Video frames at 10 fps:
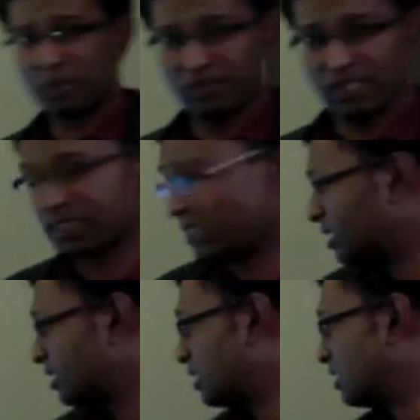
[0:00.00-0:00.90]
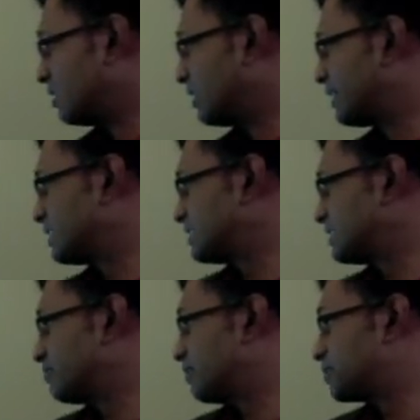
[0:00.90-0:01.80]
was decreasing
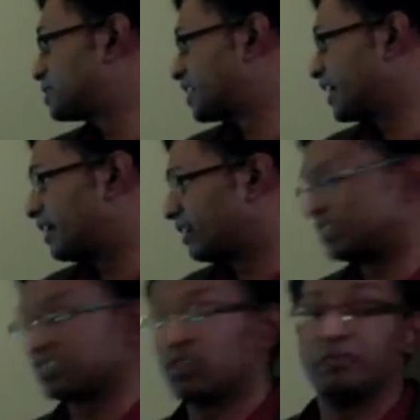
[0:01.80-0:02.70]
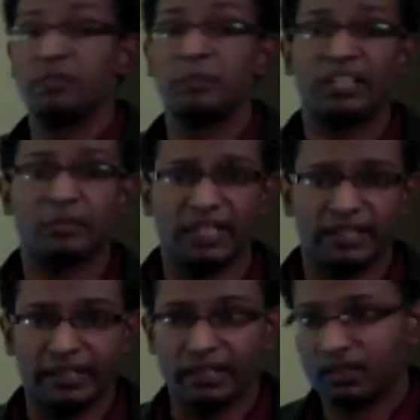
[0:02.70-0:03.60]
Philips' share in the coffee maker market.
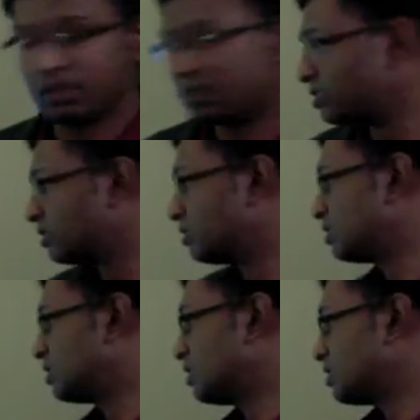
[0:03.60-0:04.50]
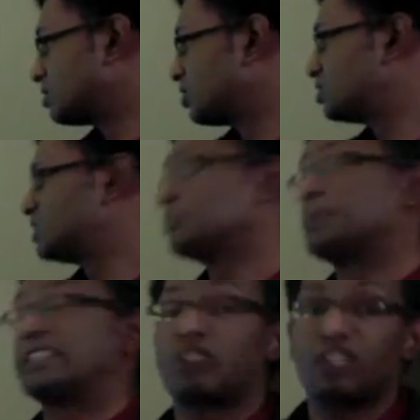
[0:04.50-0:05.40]
So using the
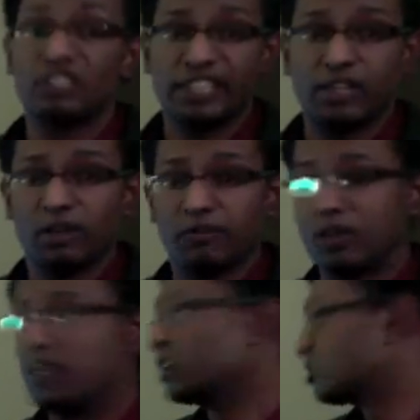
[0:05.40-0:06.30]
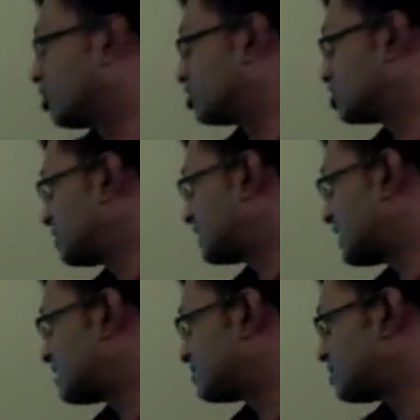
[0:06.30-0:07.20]
methodology of conjoint
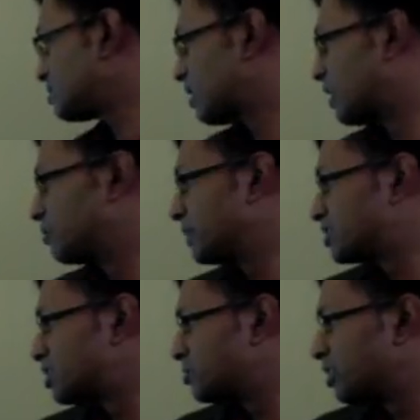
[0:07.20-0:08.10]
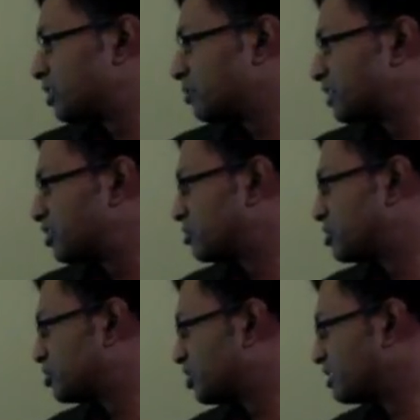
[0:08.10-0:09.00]
analysis and mixture multinomial
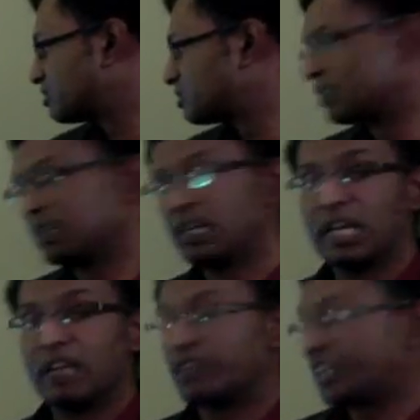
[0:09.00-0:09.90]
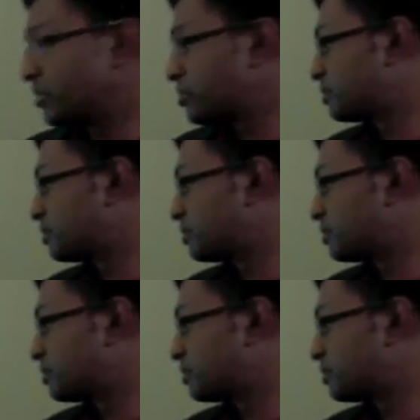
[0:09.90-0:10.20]
models, we came